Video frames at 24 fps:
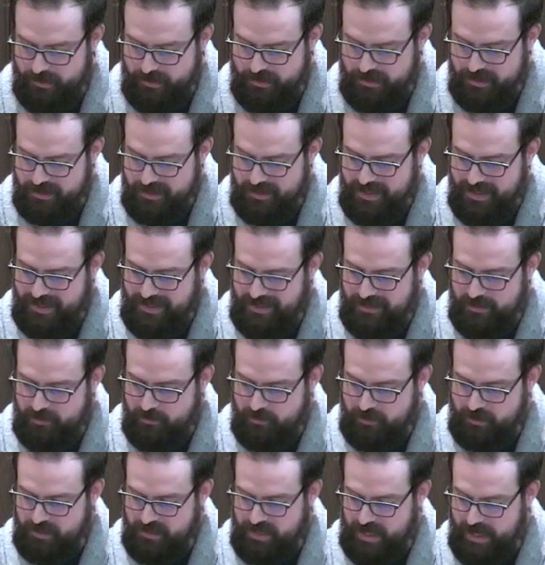to seek
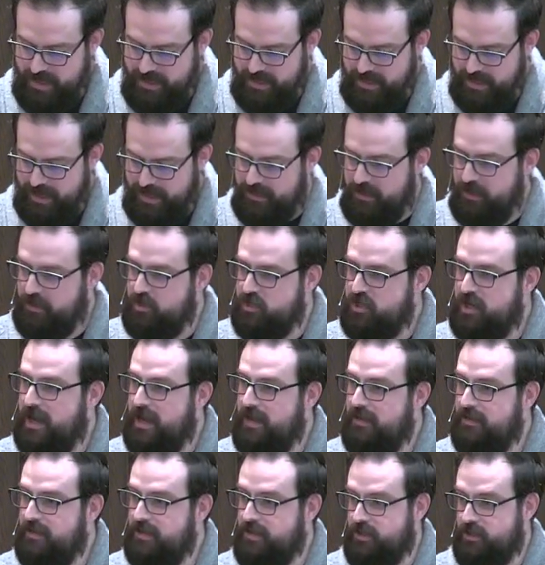understanding, and to
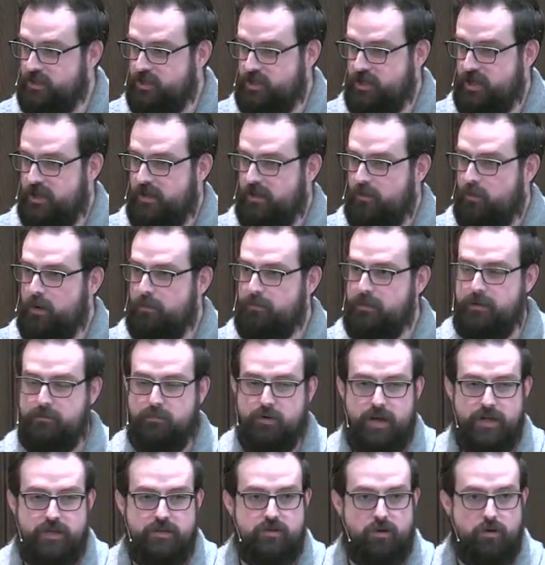challenge what my
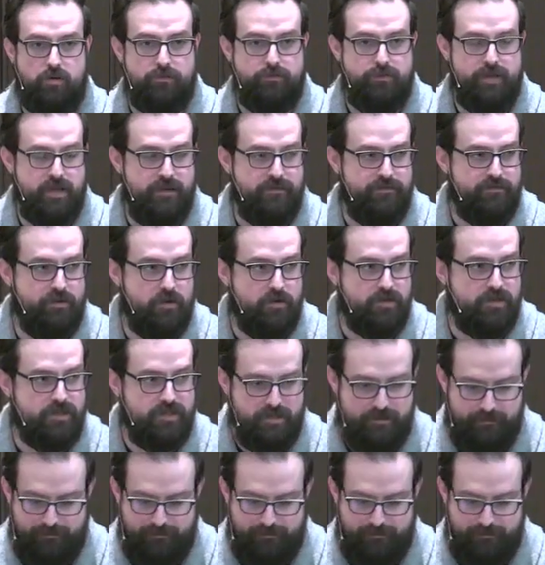brain told me at first.